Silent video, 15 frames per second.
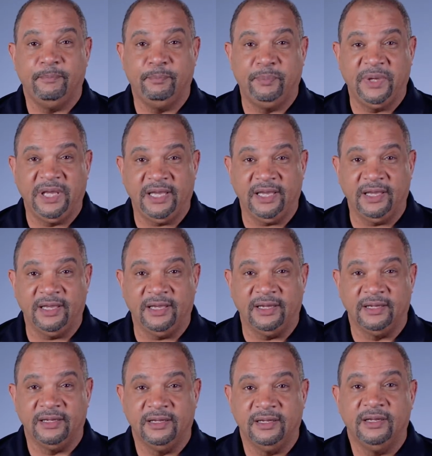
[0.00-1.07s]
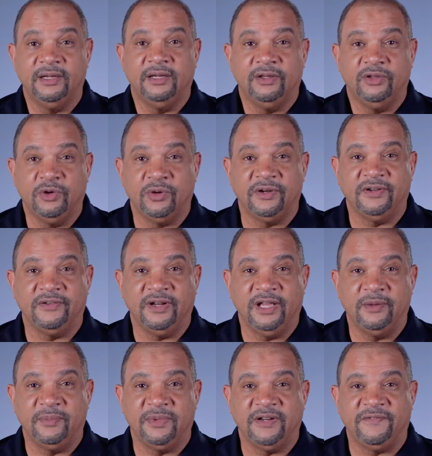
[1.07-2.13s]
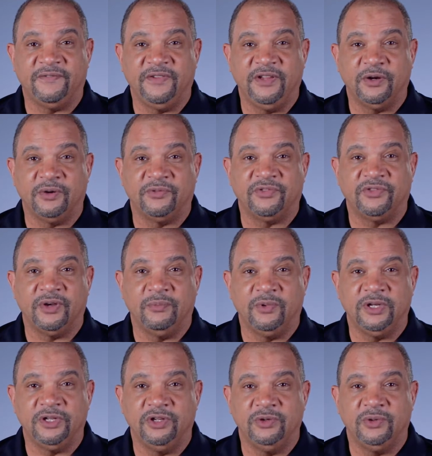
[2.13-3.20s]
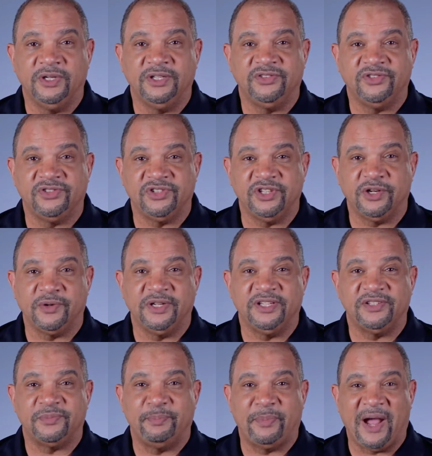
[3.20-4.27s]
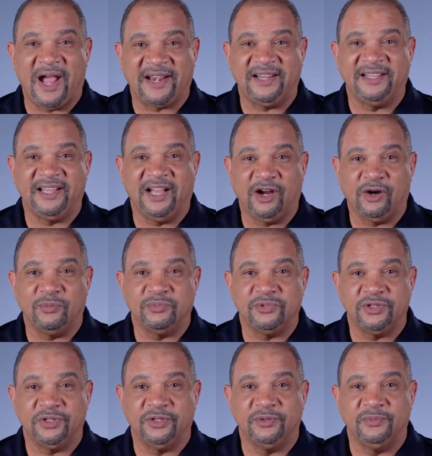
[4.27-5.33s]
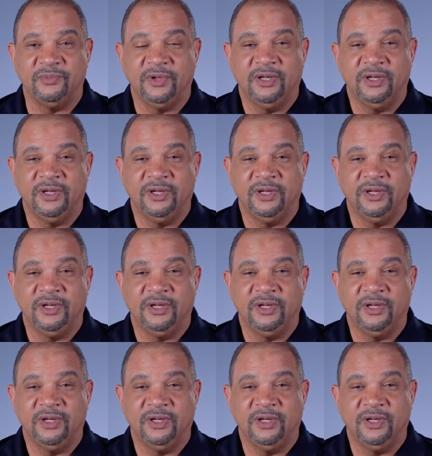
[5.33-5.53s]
B, you're in imminent fear of someone doing serious bodily harm to you.